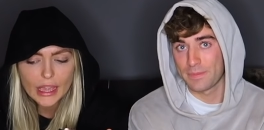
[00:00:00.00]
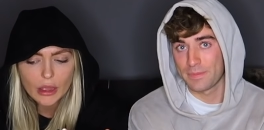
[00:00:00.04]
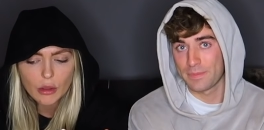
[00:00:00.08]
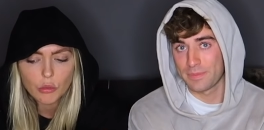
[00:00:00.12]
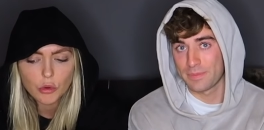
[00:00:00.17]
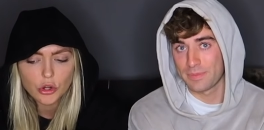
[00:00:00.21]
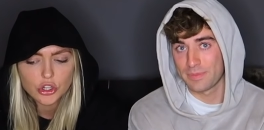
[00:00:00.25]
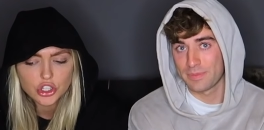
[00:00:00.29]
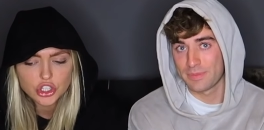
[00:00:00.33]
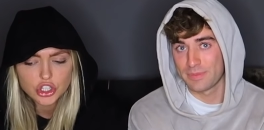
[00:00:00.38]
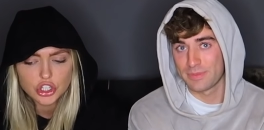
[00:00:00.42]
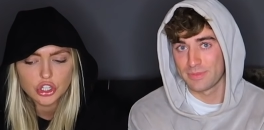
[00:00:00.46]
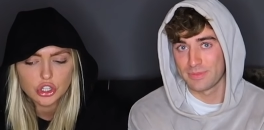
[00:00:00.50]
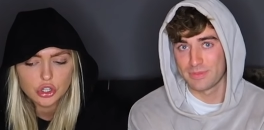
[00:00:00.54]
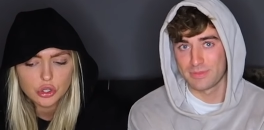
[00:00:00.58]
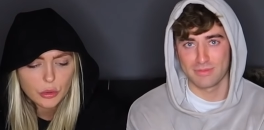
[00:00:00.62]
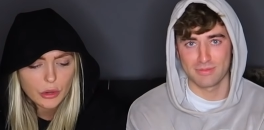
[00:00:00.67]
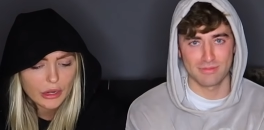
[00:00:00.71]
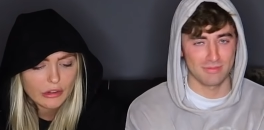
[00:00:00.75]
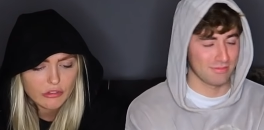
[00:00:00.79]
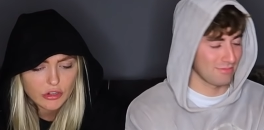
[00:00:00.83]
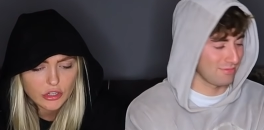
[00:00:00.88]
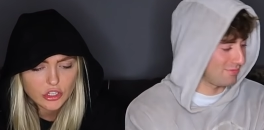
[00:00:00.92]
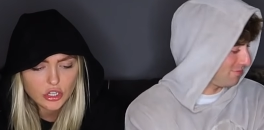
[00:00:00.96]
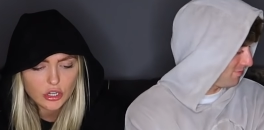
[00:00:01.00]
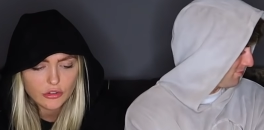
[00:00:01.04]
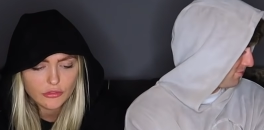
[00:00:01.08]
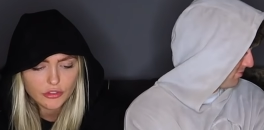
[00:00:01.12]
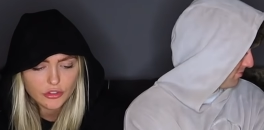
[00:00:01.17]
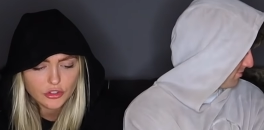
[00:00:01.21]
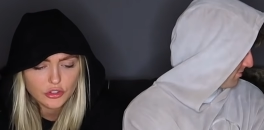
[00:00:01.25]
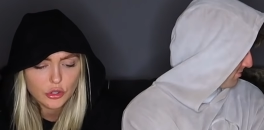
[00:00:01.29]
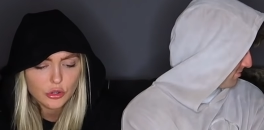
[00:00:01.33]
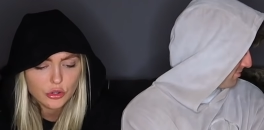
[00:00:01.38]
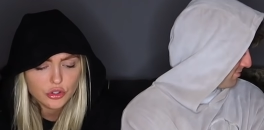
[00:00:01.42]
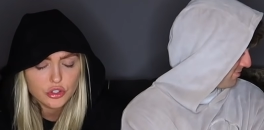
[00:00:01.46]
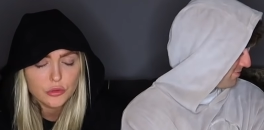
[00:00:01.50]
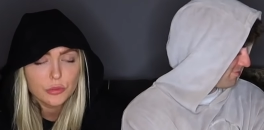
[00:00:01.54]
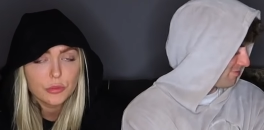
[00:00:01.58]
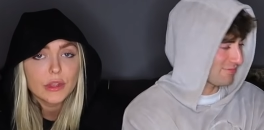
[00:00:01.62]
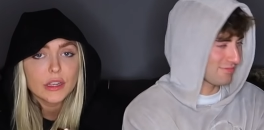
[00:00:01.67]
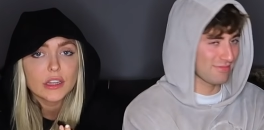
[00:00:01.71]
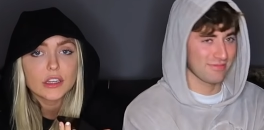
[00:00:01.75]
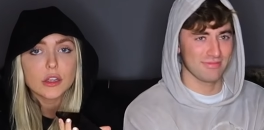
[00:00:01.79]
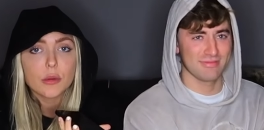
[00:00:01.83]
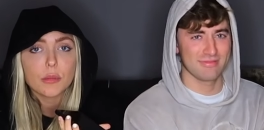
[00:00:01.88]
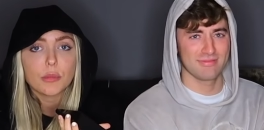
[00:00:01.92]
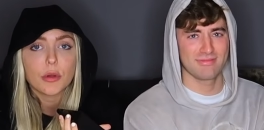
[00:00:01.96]
Speaker 1: get one too in return for social
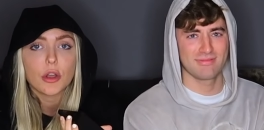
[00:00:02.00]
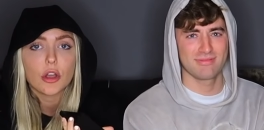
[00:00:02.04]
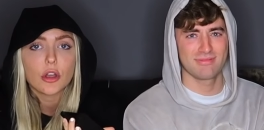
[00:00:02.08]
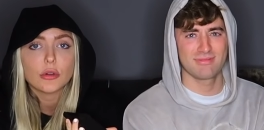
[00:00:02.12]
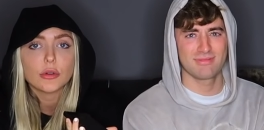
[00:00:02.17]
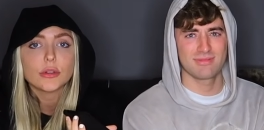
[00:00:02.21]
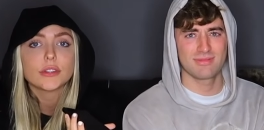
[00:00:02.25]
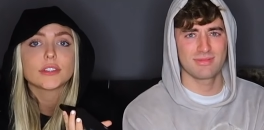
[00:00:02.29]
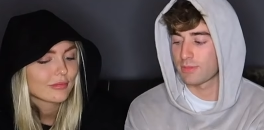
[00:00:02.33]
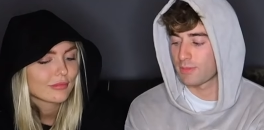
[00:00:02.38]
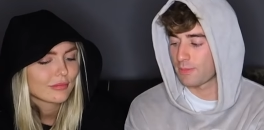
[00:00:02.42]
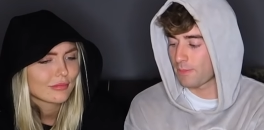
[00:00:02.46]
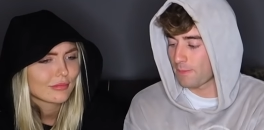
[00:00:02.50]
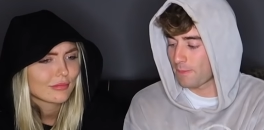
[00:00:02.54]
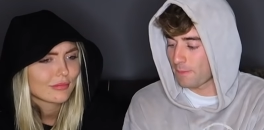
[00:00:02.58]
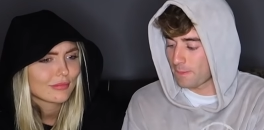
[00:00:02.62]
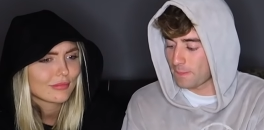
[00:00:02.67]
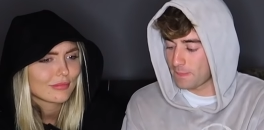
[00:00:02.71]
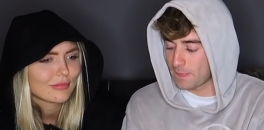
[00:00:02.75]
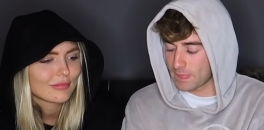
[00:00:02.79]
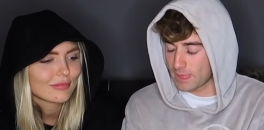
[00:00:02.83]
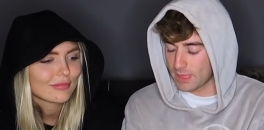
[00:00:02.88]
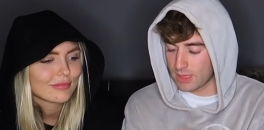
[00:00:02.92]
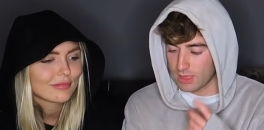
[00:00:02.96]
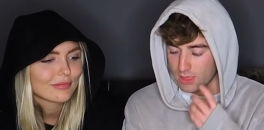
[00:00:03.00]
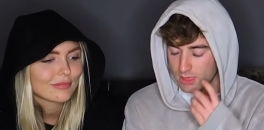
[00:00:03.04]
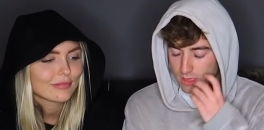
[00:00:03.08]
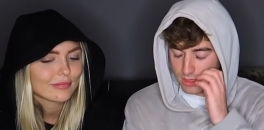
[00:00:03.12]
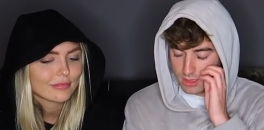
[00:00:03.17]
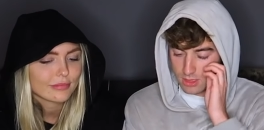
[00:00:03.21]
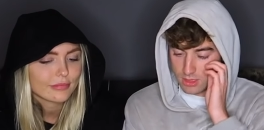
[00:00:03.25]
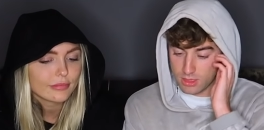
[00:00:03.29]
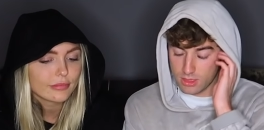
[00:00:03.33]
media posts. Okay. Uh,